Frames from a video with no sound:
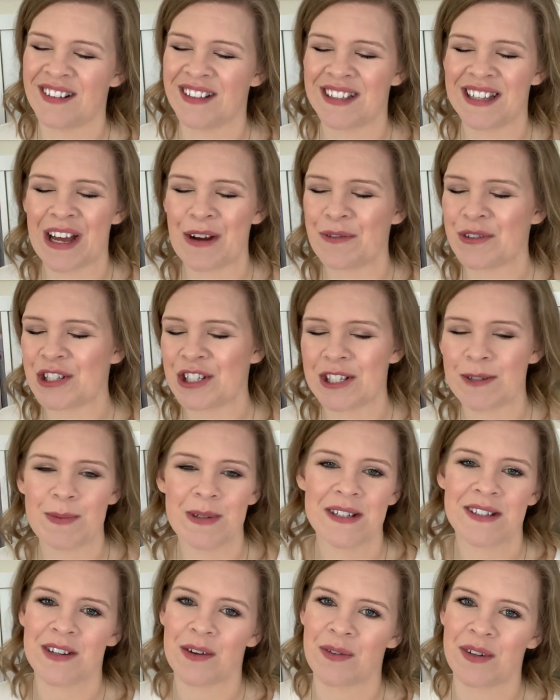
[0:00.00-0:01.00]
That would just be
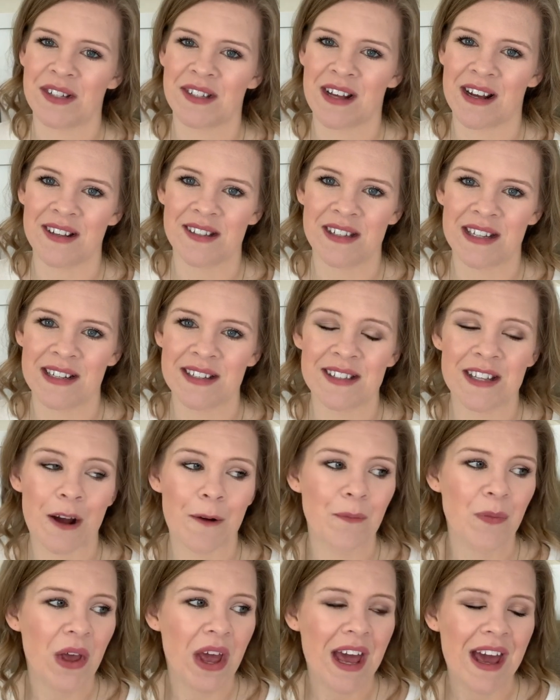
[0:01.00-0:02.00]
so disgusting.
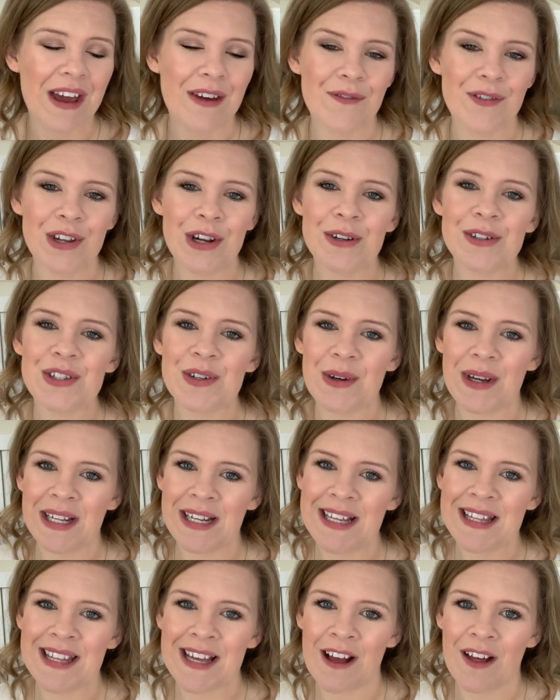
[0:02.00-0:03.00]
So if you don't do
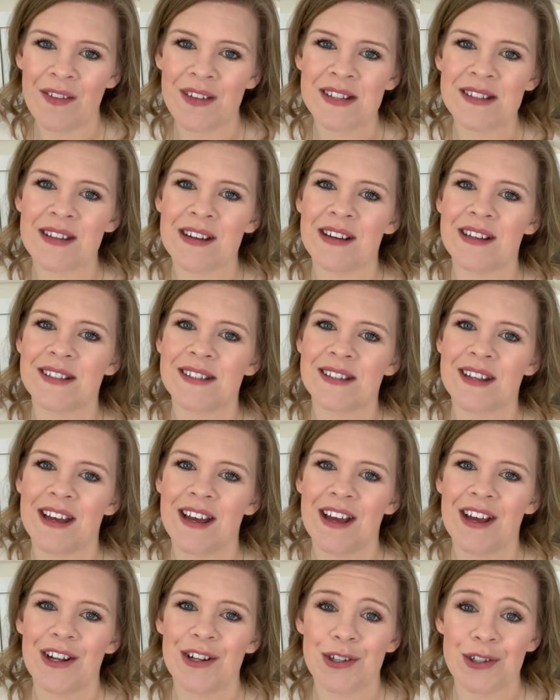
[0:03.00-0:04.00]
anything on this list,
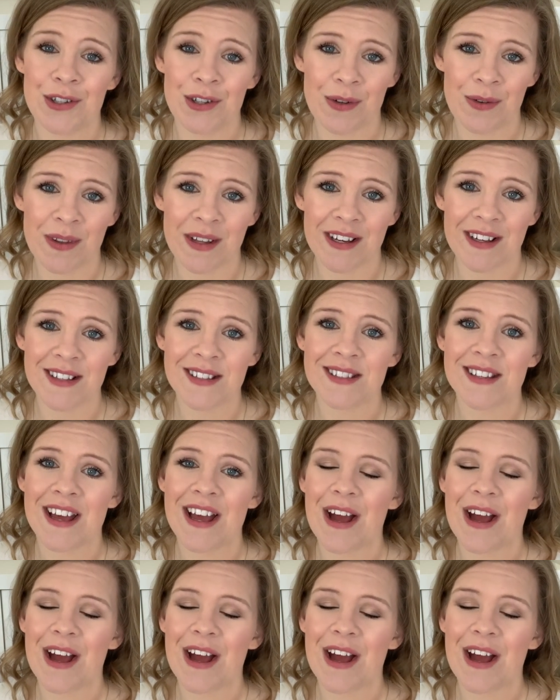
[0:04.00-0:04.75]
do this.